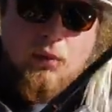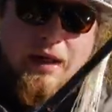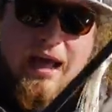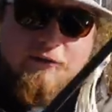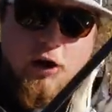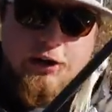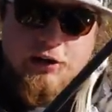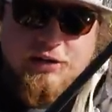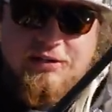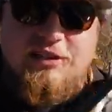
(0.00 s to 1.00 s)
What I have on
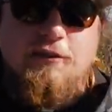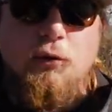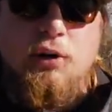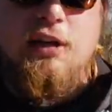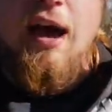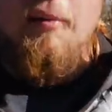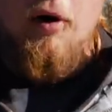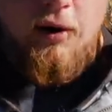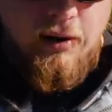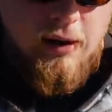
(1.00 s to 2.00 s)
here is a C40
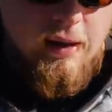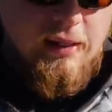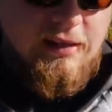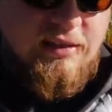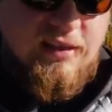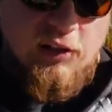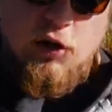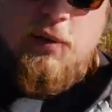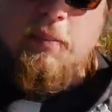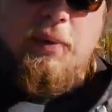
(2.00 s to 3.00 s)
Kaimar. This is a
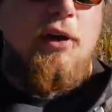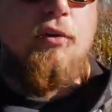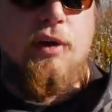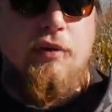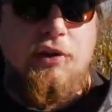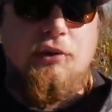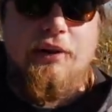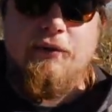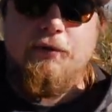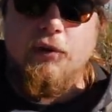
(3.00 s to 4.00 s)
little bit bigger reel than you
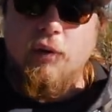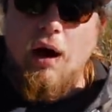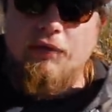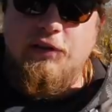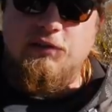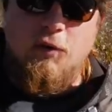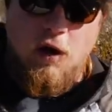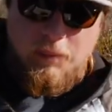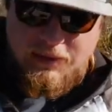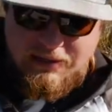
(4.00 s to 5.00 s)
need for a rod this
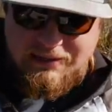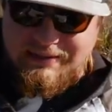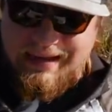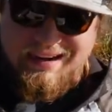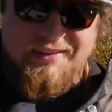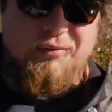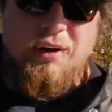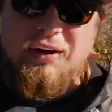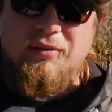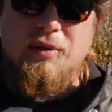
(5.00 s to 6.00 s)
small, but this is kind of the
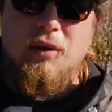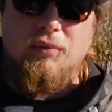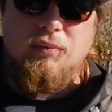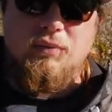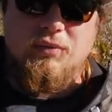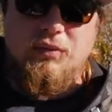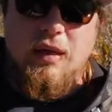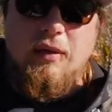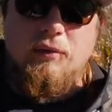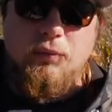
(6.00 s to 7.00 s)
run-of-the-mill
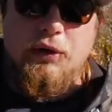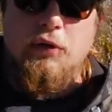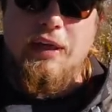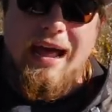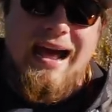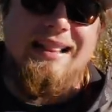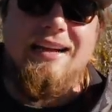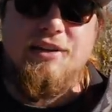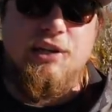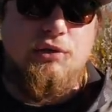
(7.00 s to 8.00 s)
reel that I
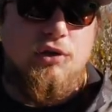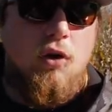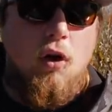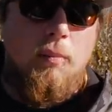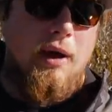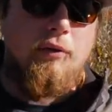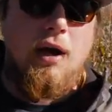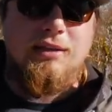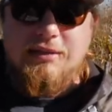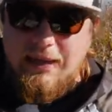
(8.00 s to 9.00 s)
like to use on all my
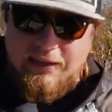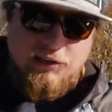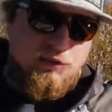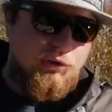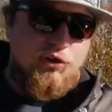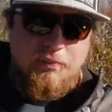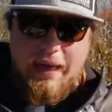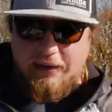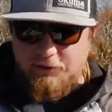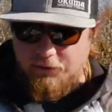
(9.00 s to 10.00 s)
rods because I can switch them
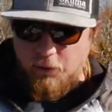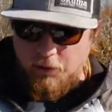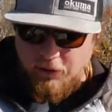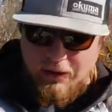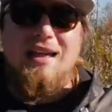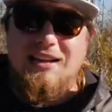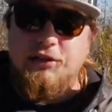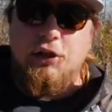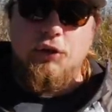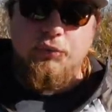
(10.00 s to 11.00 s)
back and forth. And
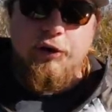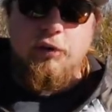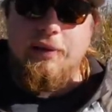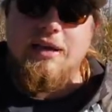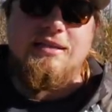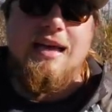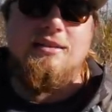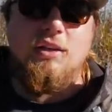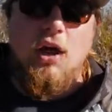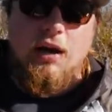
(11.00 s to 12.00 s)
it's a good reel because it
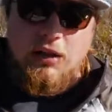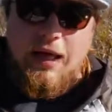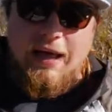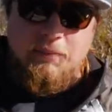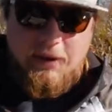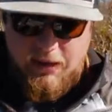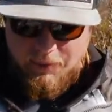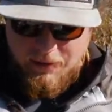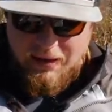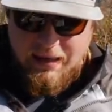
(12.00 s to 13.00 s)
has a lot of line
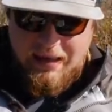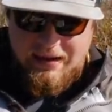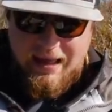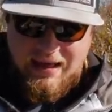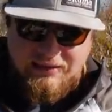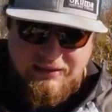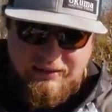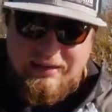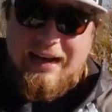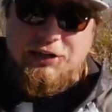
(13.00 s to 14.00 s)
pickup and it
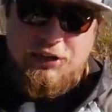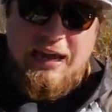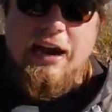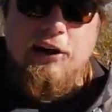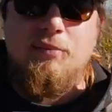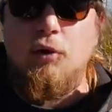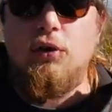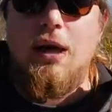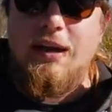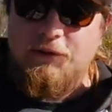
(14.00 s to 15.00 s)
can actually carry more
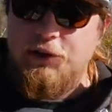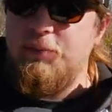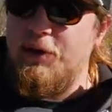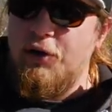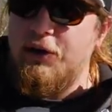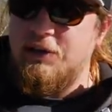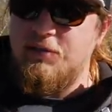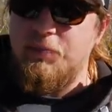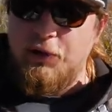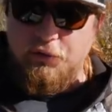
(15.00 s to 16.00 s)
line if you're going to be hooking
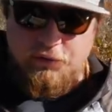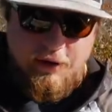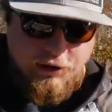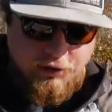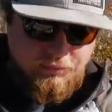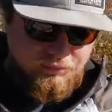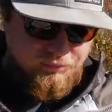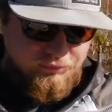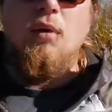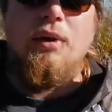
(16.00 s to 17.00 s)
some bigger fish.
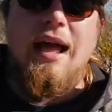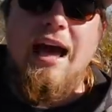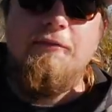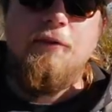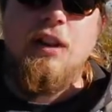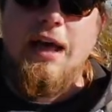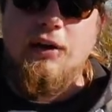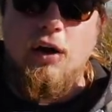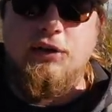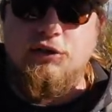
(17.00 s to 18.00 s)
What I have for
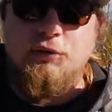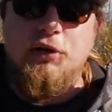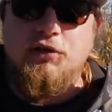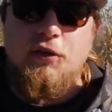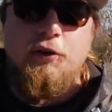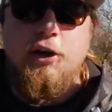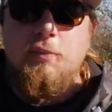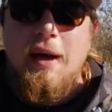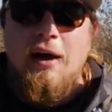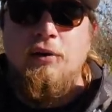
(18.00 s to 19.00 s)
line on this reel is a
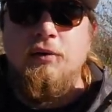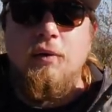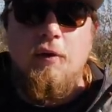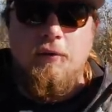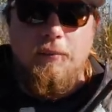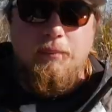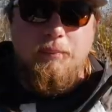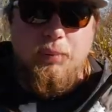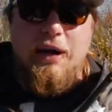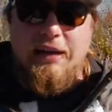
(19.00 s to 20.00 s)
30-pound
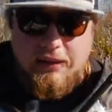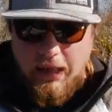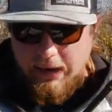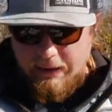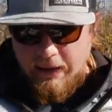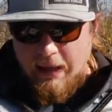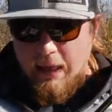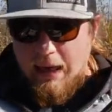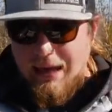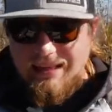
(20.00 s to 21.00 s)
braided line.
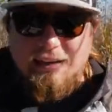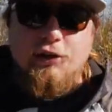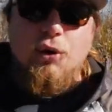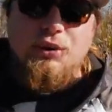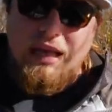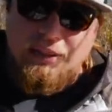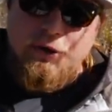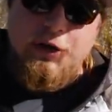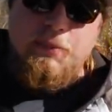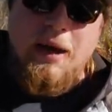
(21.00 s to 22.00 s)
I like to go with that
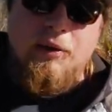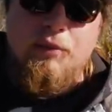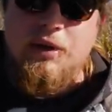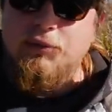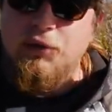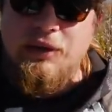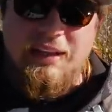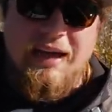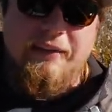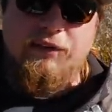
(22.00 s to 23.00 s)
30-pound when I'm doing
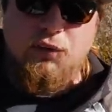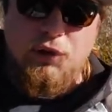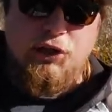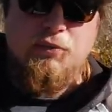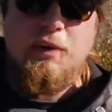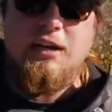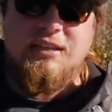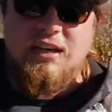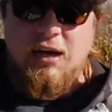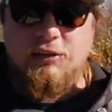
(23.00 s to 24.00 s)
any kind of twitching because
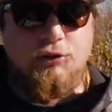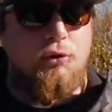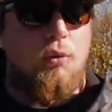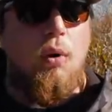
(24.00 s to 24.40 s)
it cuts through the